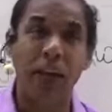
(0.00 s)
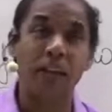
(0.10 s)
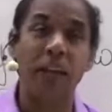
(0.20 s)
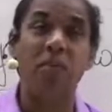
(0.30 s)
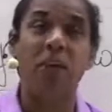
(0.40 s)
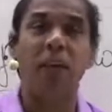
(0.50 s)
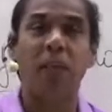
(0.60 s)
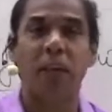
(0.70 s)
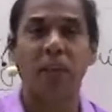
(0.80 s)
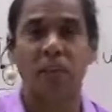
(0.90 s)
I never can
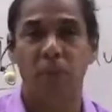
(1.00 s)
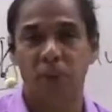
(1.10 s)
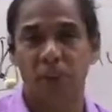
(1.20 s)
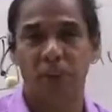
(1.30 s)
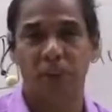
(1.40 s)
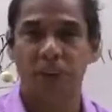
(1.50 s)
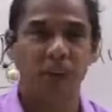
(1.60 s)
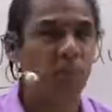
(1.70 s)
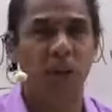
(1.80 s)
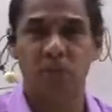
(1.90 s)
become a bird.
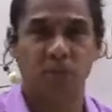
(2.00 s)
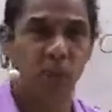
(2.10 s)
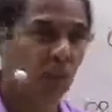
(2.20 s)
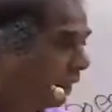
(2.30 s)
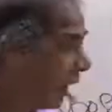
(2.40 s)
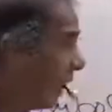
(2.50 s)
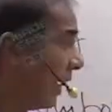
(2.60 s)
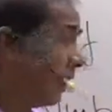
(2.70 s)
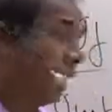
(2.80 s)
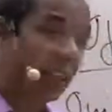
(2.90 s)
Impossible.
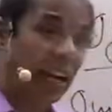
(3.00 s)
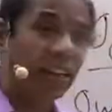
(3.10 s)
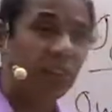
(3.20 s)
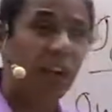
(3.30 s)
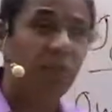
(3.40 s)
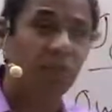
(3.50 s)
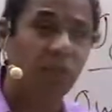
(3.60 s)
In the case of